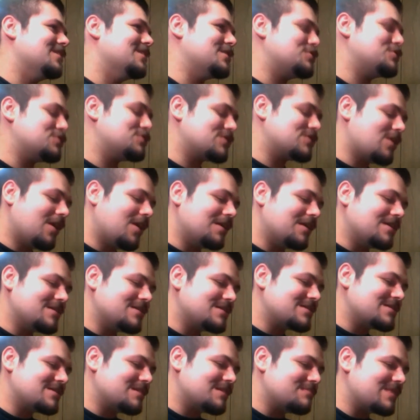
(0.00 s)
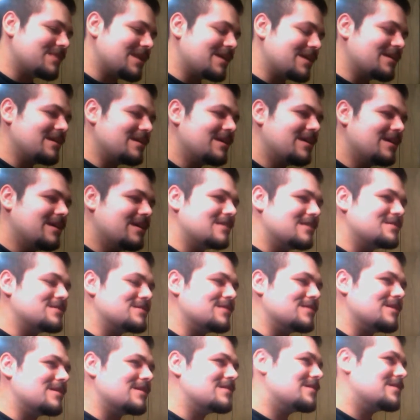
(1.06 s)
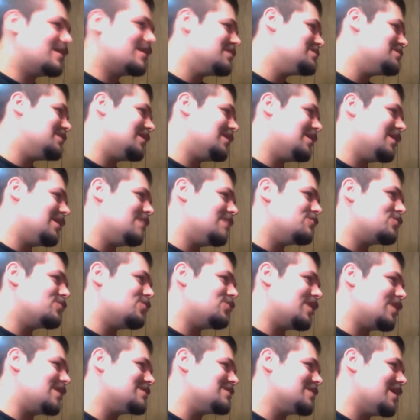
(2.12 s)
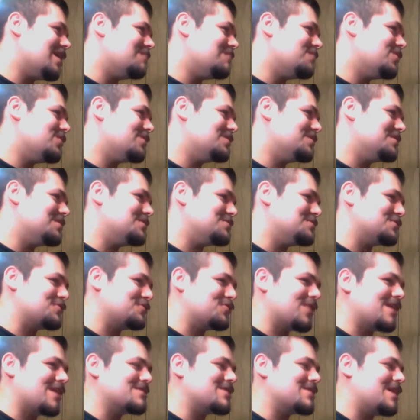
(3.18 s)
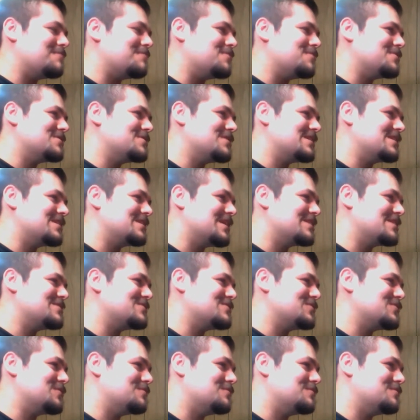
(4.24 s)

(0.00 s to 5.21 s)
Like, just cutting to something, and it's like, can I have a grasshopper? And then there's a grasshopper sitting next to him.